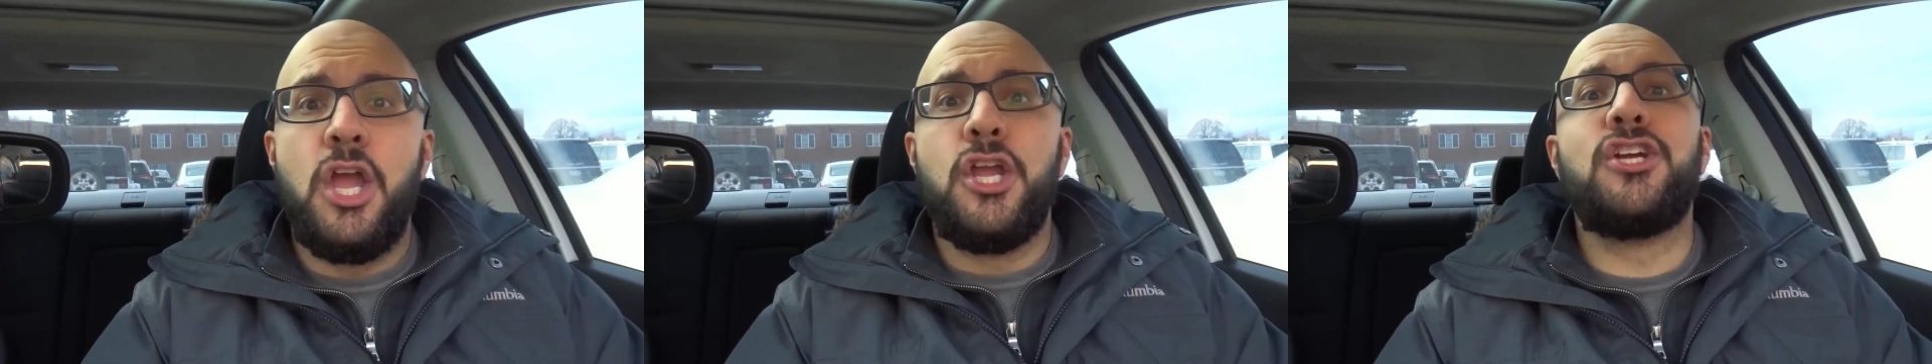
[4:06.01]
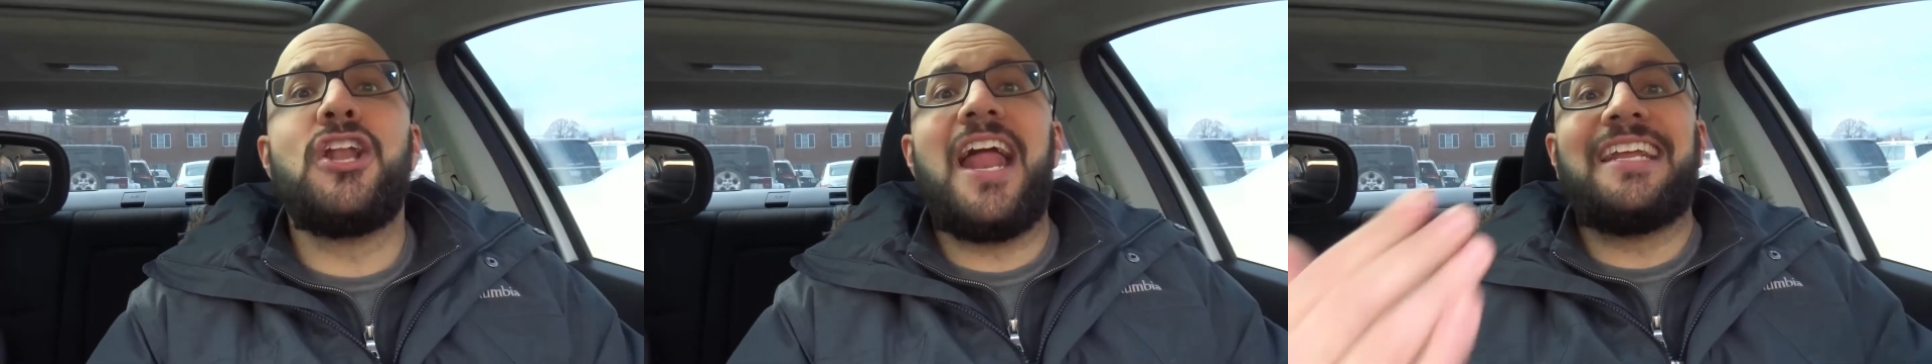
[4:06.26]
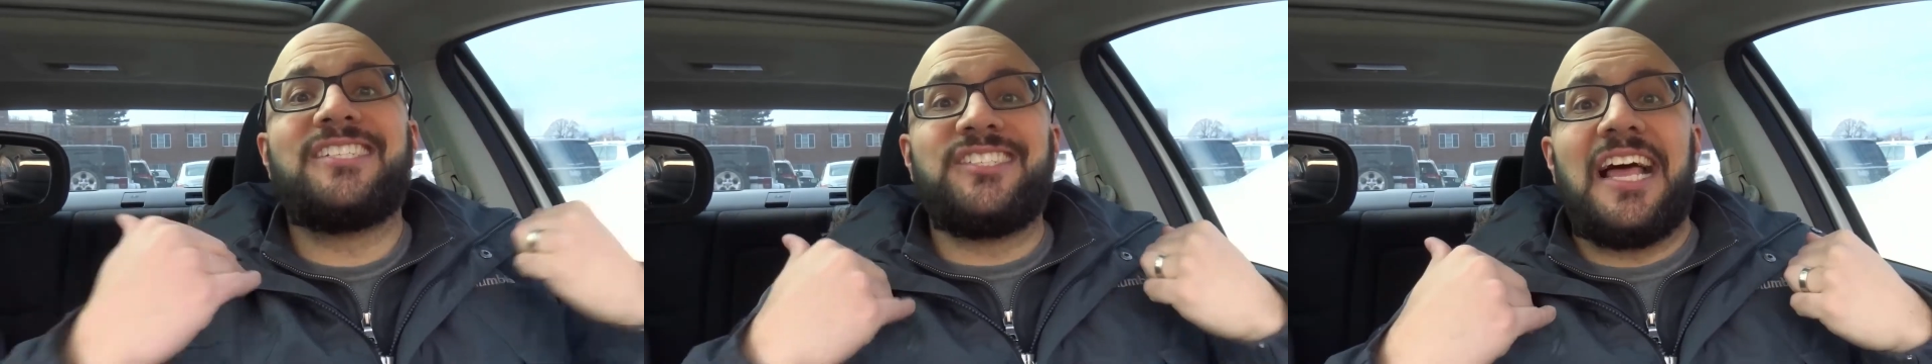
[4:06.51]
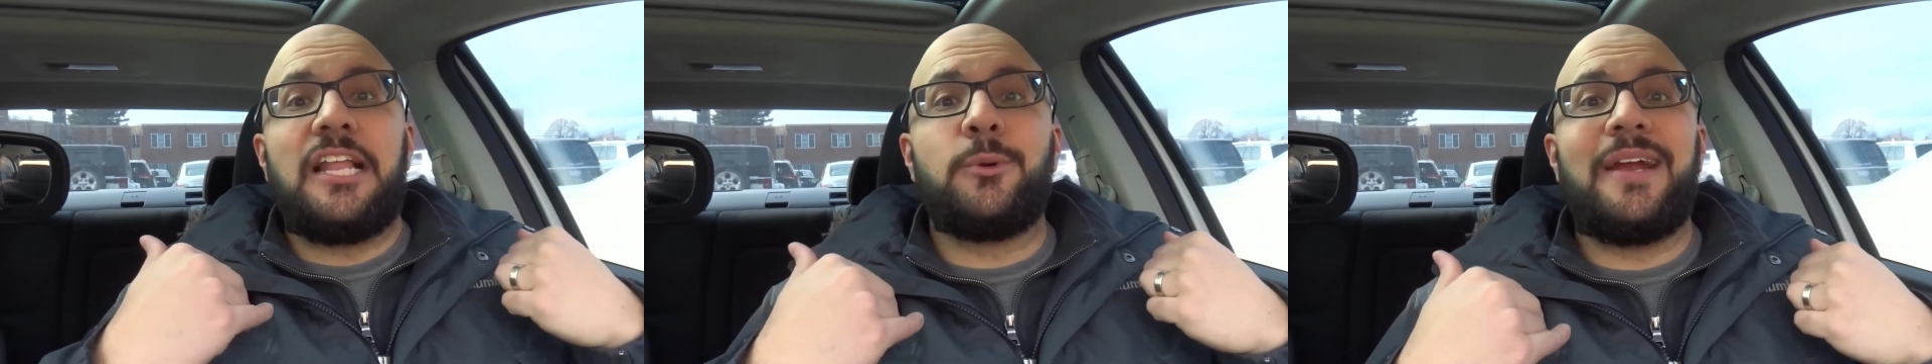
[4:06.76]
You're not
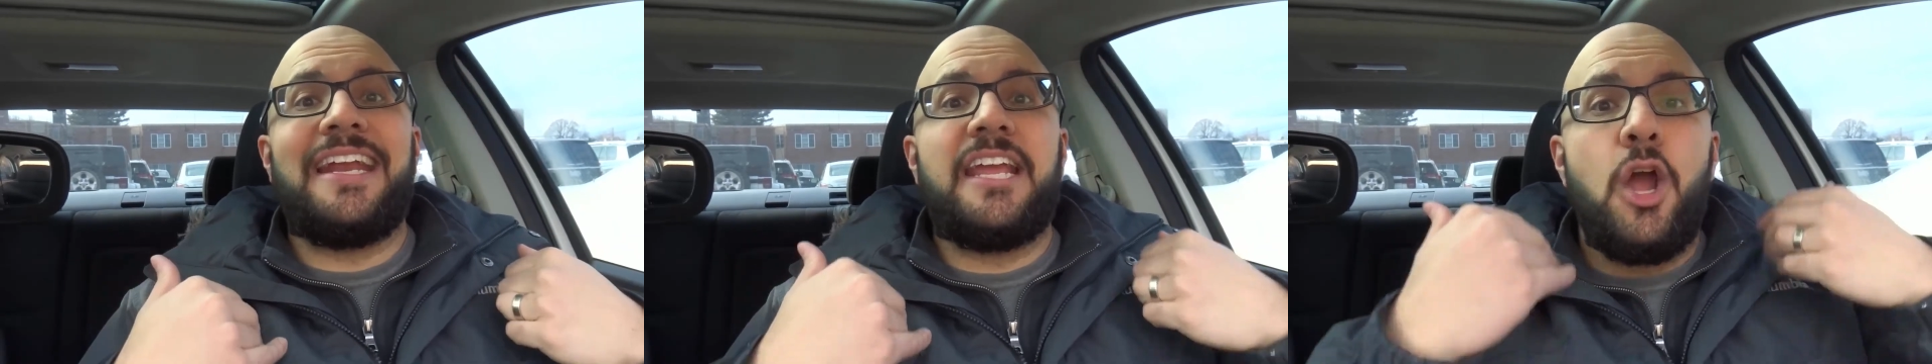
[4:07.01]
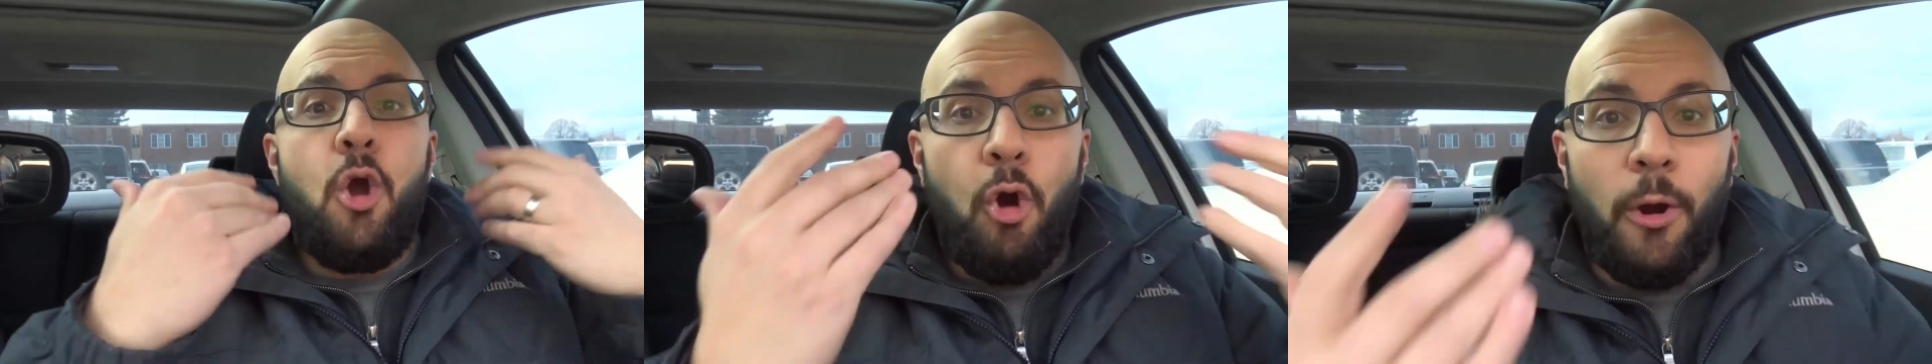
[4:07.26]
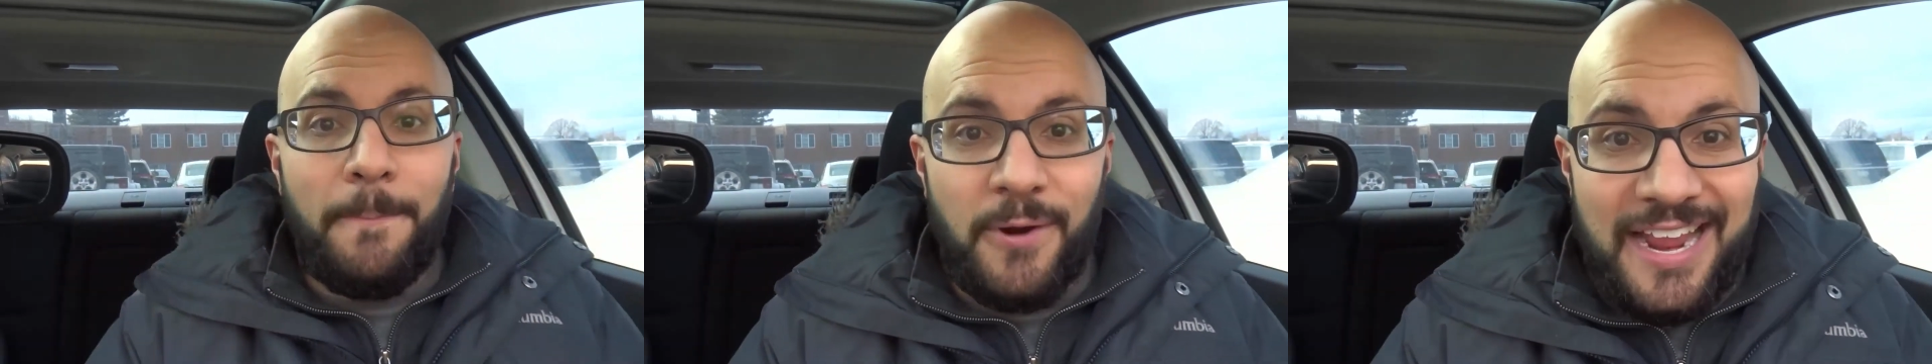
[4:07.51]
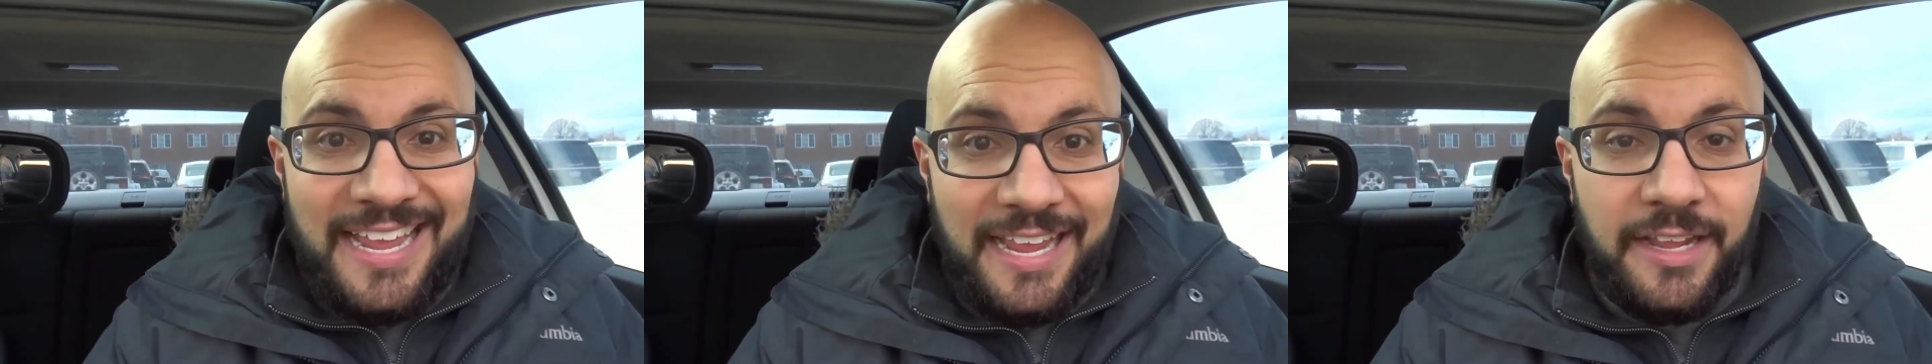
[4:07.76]
accelerating or
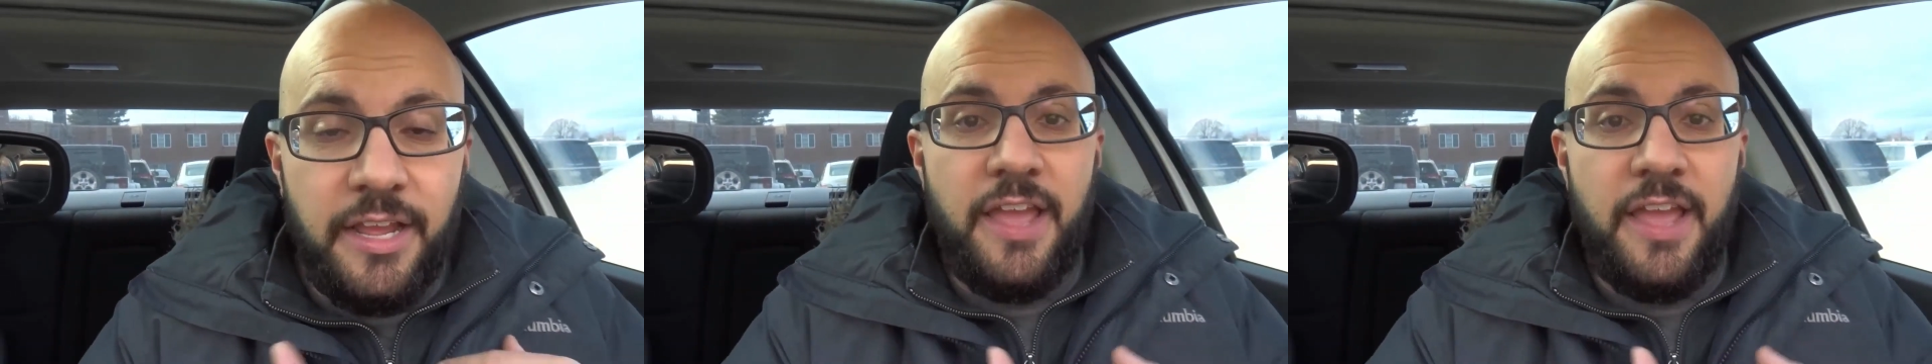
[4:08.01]
braking.